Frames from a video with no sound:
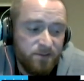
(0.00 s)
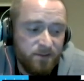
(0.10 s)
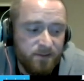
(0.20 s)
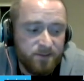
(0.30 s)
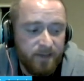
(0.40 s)

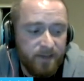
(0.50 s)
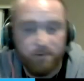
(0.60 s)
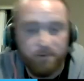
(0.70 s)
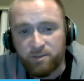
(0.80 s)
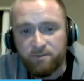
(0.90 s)
is it an Aaron
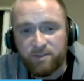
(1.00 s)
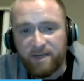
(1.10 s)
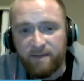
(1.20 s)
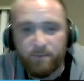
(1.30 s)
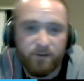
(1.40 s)
Jones
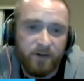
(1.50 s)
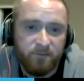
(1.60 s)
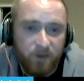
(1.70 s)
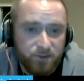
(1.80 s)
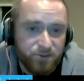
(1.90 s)
game or an Aaron
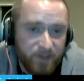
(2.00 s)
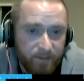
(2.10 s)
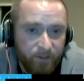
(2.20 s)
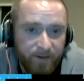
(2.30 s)
Rodgers game, right?